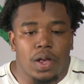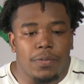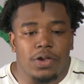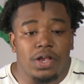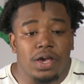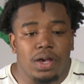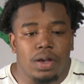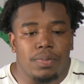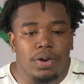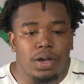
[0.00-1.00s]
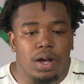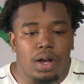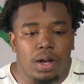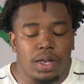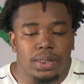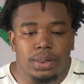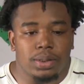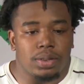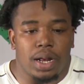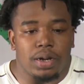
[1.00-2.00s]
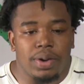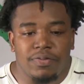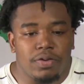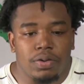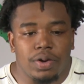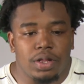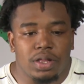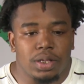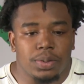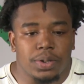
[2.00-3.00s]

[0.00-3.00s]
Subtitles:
I mean, yeah, but I don't have to do anything